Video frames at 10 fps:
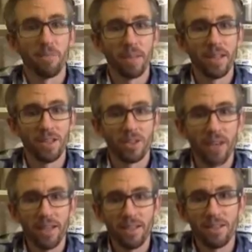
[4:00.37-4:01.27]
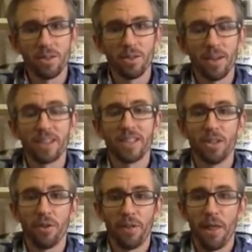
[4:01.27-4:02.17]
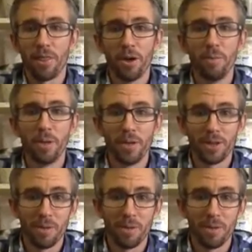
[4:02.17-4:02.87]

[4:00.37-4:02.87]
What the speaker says: been extracted. So you've actually got that therapeutic